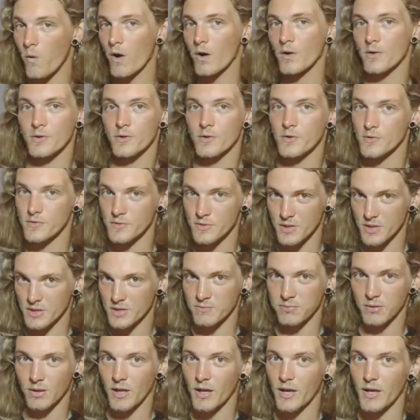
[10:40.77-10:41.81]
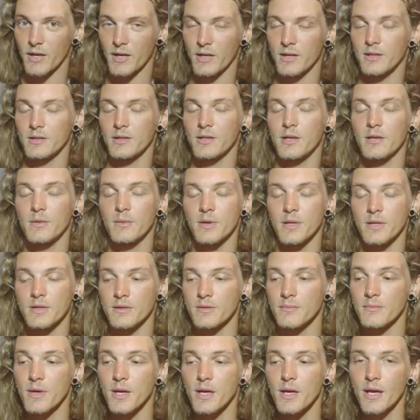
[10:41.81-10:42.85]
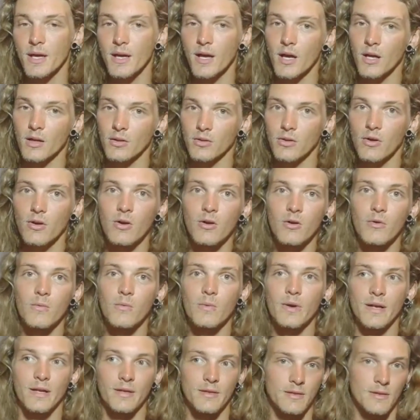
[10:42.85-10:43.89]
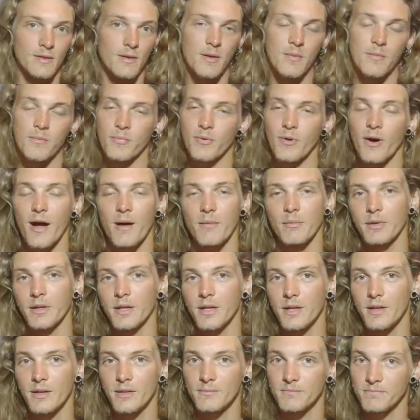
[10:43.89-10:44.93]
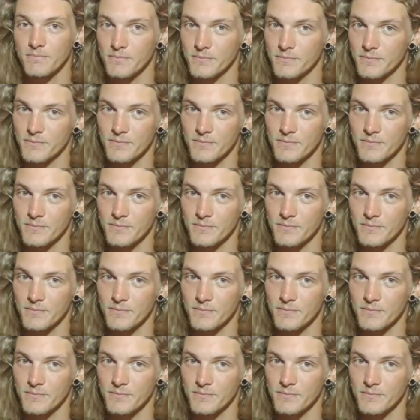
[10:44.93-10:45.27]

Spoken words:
water display in there with them, along with probably